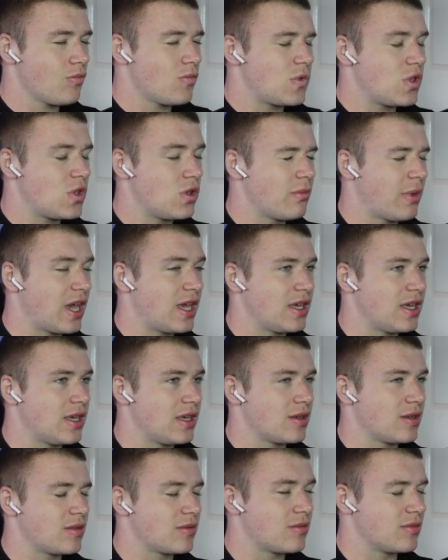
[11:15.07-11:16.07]

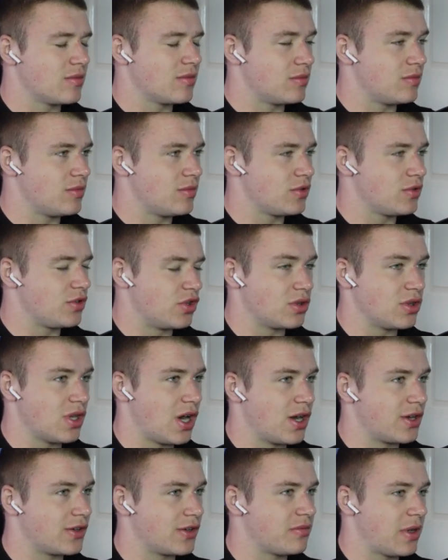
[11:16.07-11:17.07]
might Your
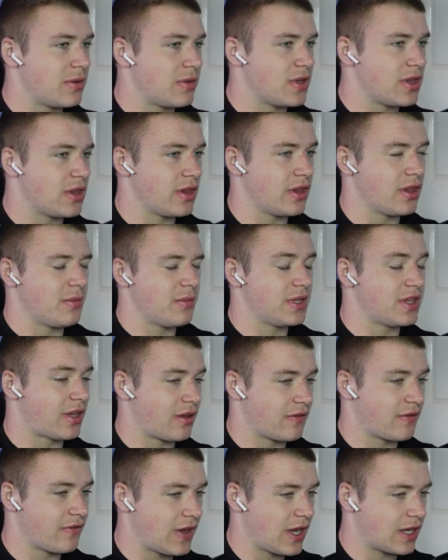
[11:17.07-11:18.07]
lungs might be the
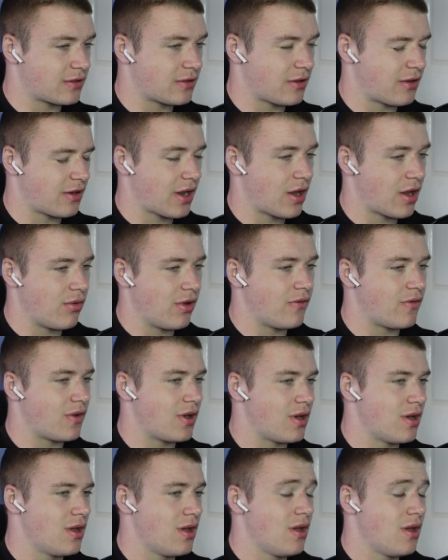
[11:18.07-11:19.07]
limiting factor.
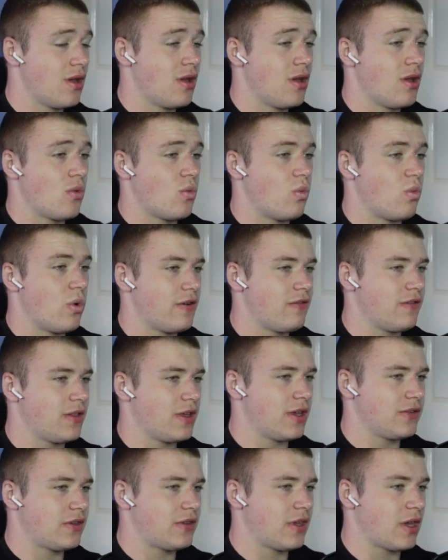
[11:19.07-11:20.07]
However, with,
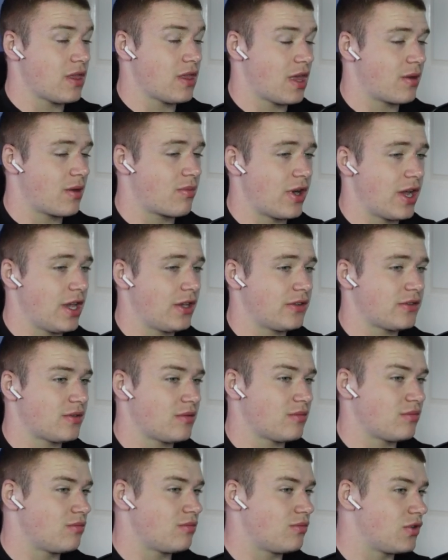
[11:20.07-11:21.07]
let's say, a leg
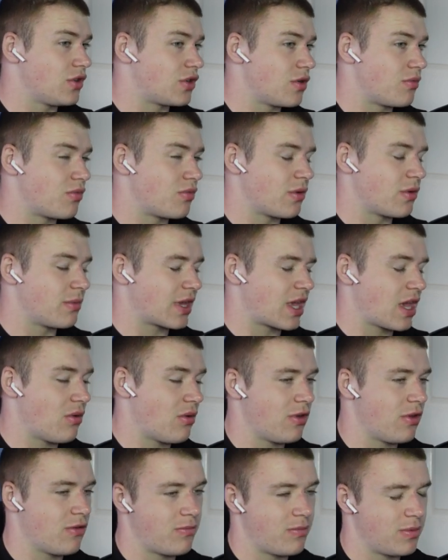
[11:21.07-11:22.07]
press, you could probably get
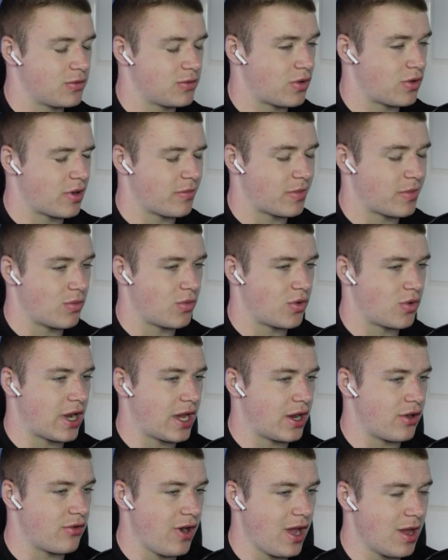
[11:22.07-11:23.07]
away with doing a bit more
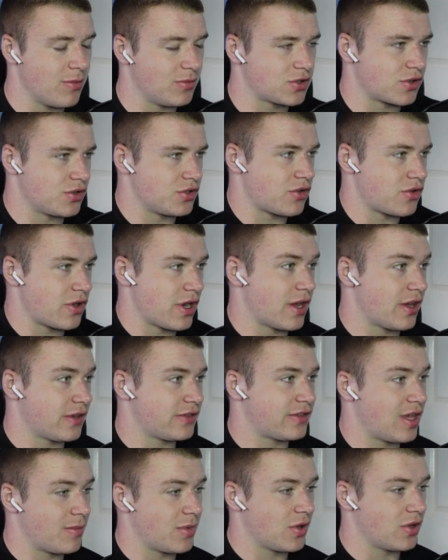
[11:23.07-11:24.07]
higher reps because you're in a
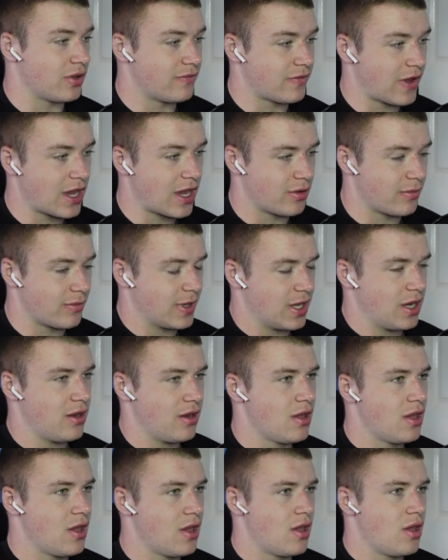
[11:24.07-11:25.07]
stable environment
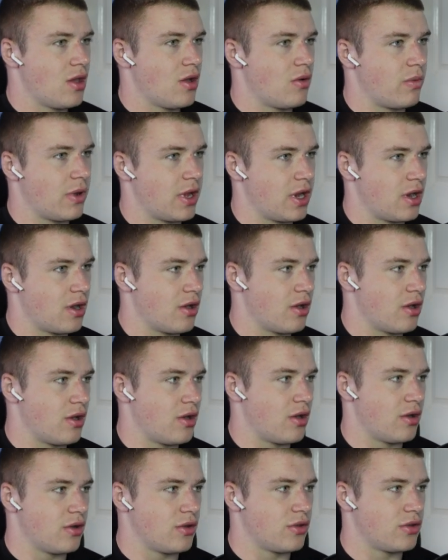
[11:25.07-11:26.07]

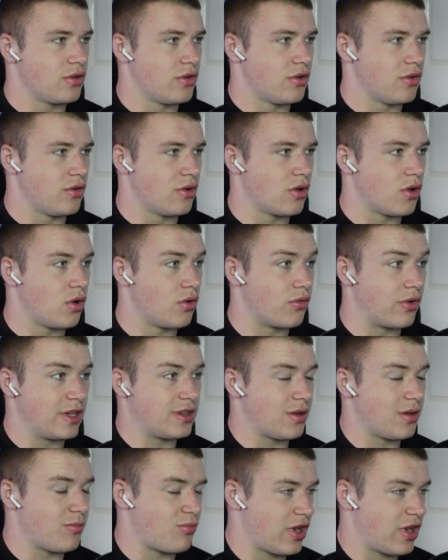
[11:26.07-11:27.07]
where you're
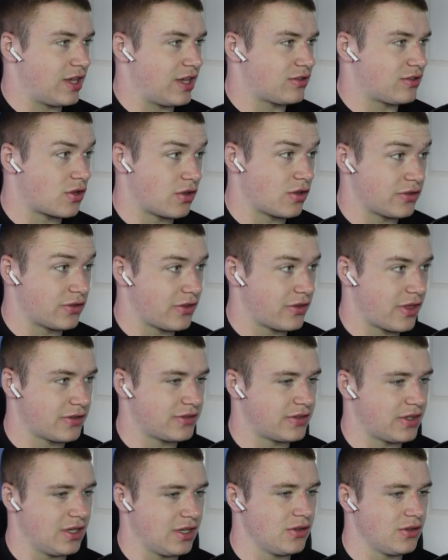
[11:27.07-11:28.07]
already braced because of the
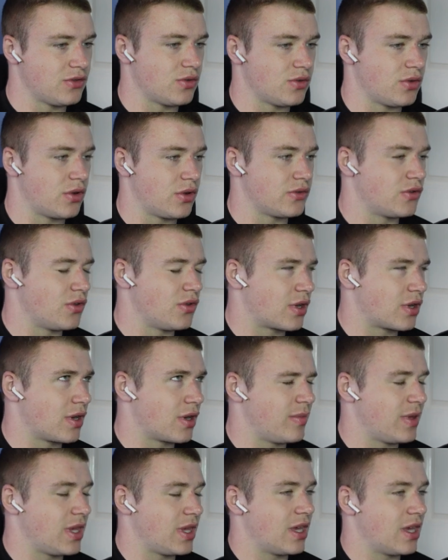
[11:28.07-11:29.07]
seat, so it's not going
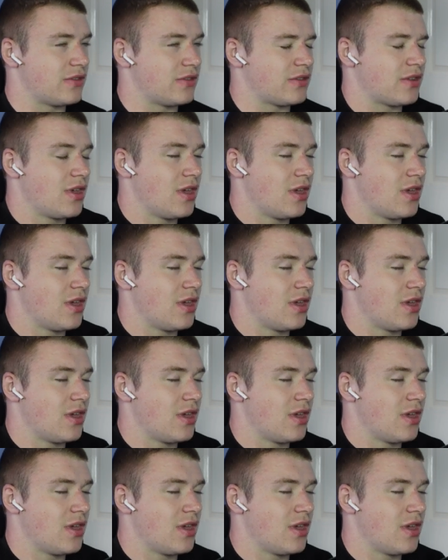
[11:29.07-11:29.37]
to be as